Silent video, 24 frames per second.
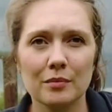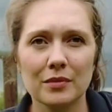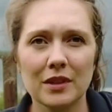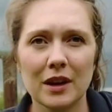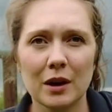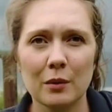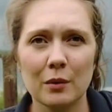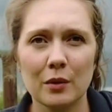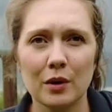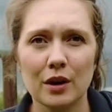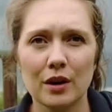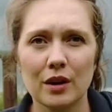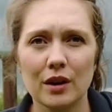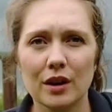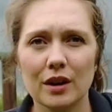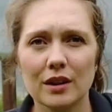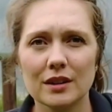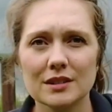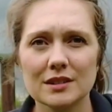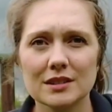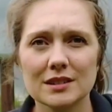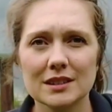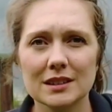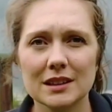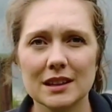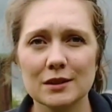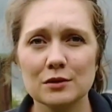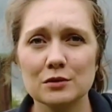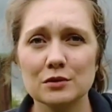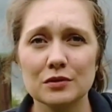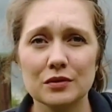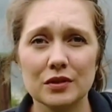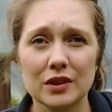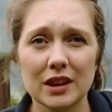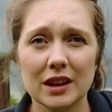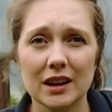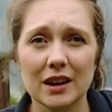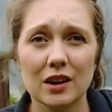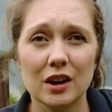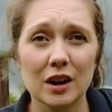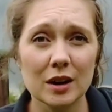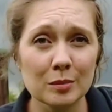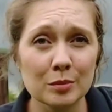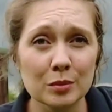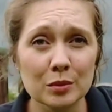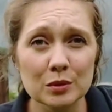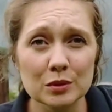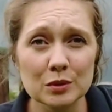they were killed for their
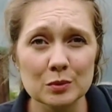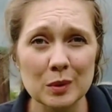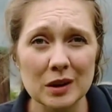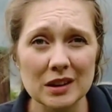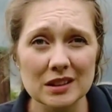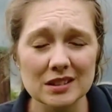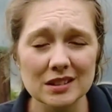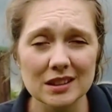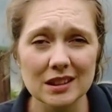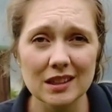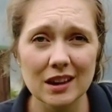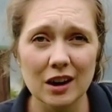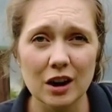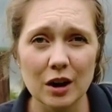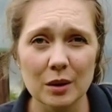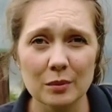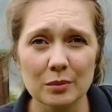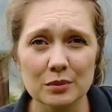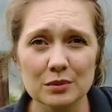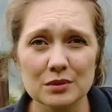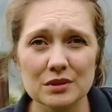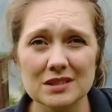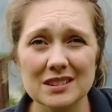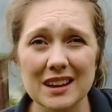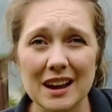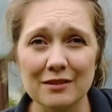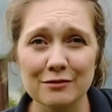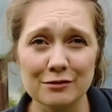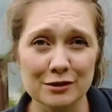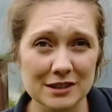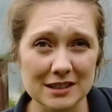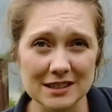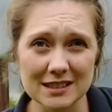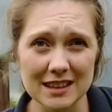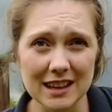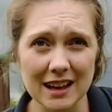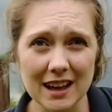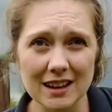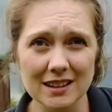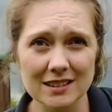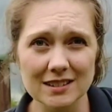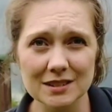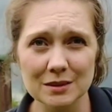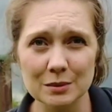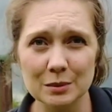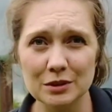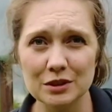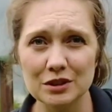eyeballs, basically their eyeballs as
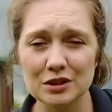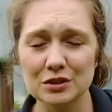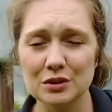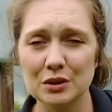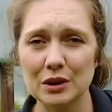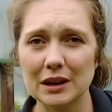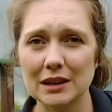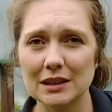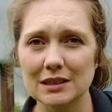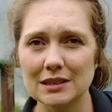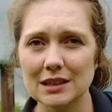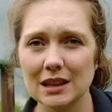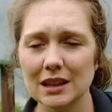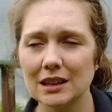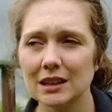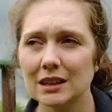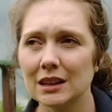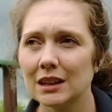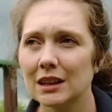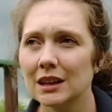aphrodisiacs, which is crazy.